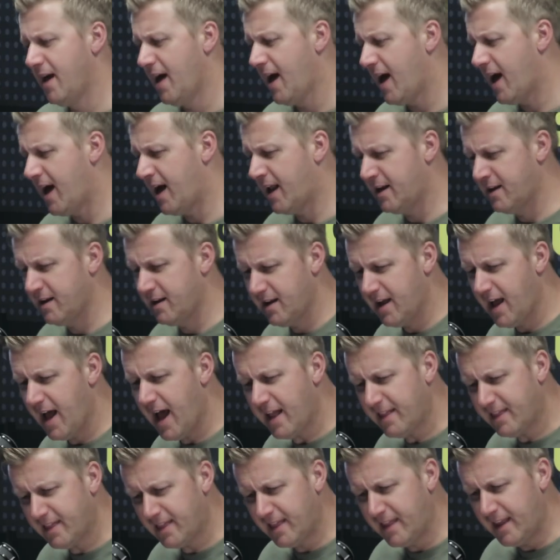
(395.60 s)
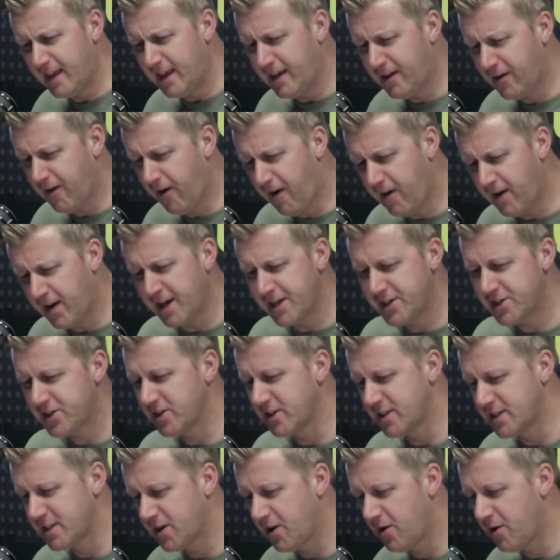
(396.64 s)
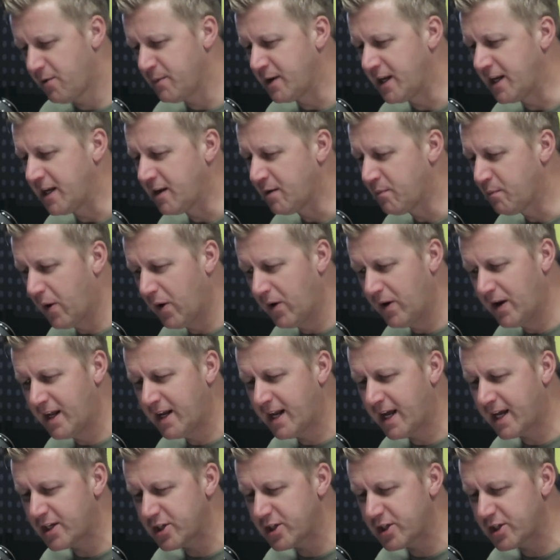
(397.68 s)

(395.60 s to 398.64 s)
And at the coronation ceremony, Napoleon